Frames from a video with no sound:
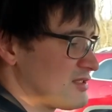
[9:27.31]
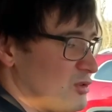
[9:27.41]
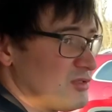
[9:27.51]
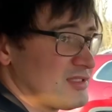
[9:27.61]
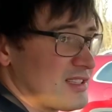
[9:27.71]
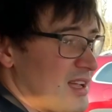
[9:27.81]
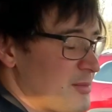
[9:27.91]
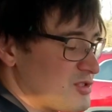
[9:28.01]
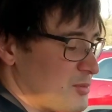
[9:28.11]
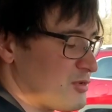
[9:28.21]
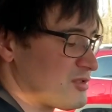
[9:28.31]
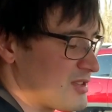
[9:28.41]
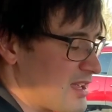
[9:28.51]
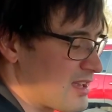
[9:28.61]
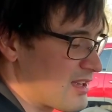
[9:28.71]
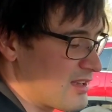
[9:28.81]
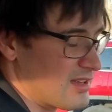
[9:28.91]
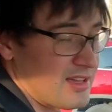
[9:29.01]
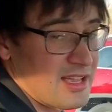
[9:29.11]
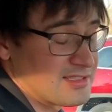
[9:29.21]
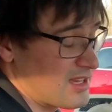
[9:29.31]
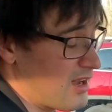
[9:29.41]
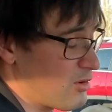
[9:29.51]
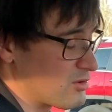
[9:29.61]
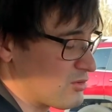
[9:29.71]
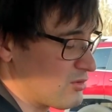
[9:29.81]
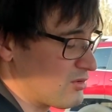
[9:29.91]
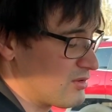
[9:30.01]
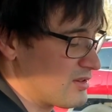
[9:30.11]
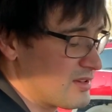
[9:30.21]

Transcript: all the time you're supposed to take uh, hands out to